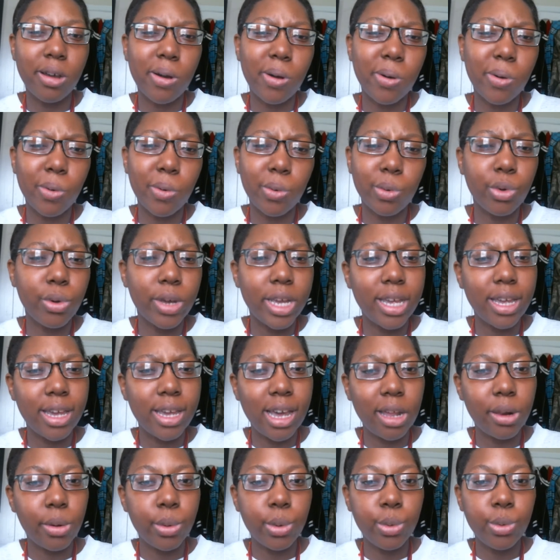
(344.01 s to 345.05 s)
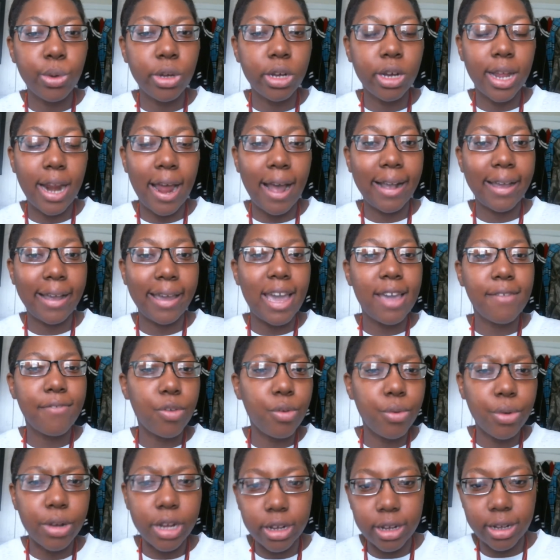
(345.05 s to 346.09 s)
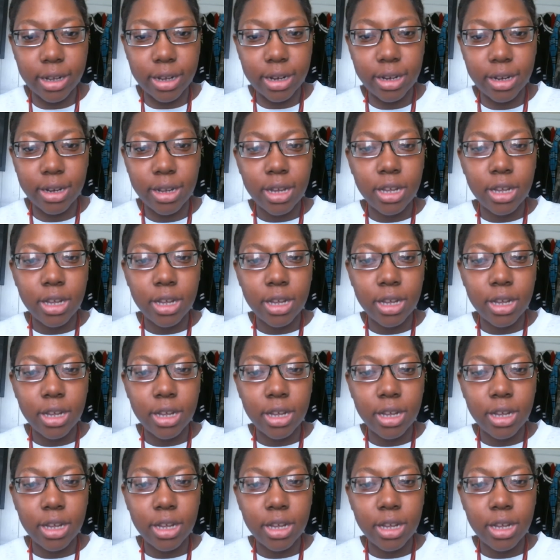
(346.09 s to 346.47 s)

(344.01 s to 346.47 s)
No, you ain't got no new gun. I gave you a gun.